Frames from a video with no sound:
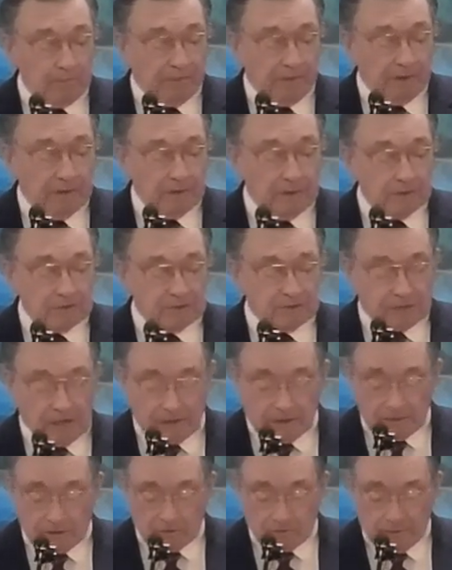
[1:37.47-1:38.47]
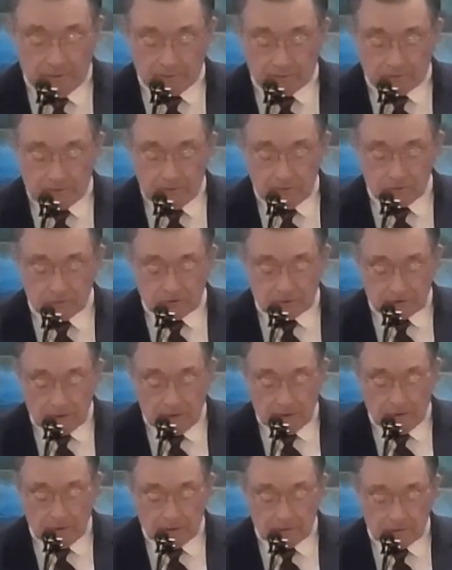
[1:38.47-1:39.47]
place, 2 Corinthians
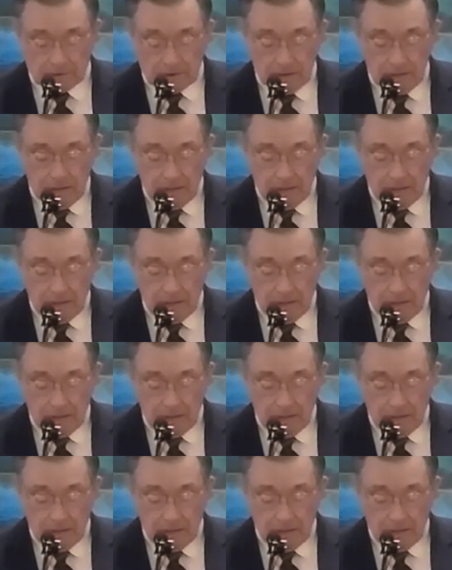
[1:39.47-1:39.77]
6.